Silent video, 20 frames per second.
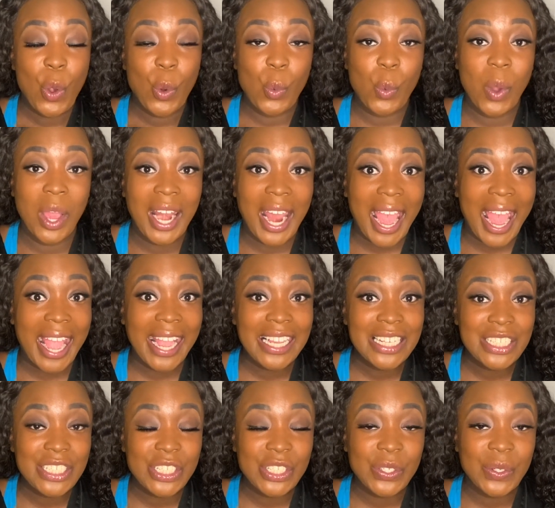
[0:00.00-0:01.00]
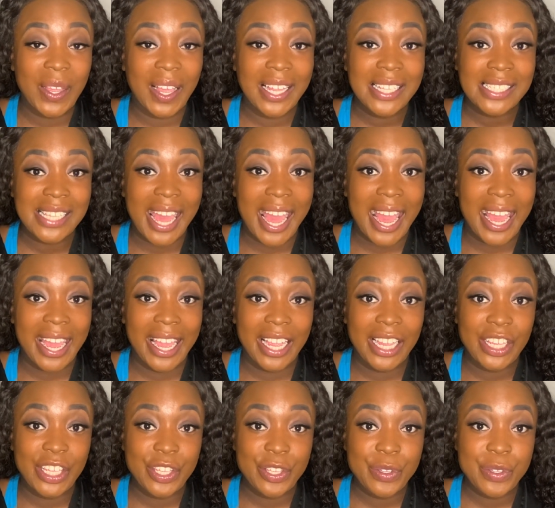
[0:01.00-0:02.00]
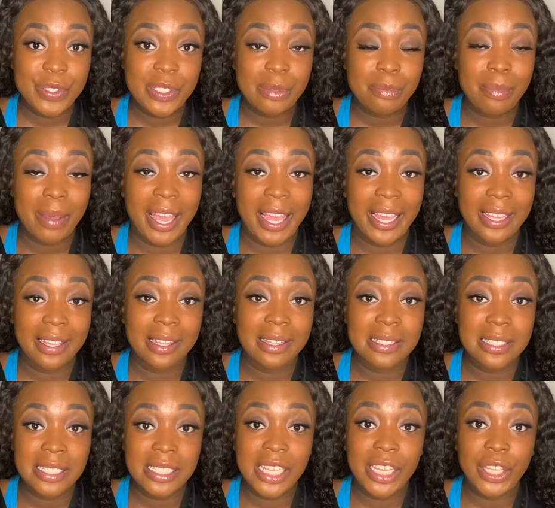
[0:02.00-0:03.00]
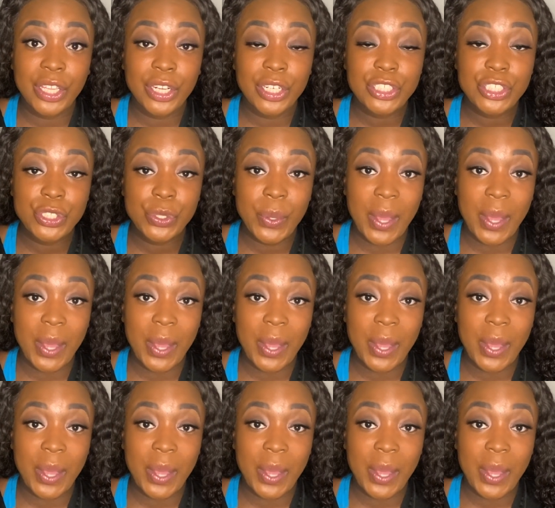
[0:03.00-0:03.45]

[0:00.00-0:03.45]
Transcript: what I do is I use my concealer to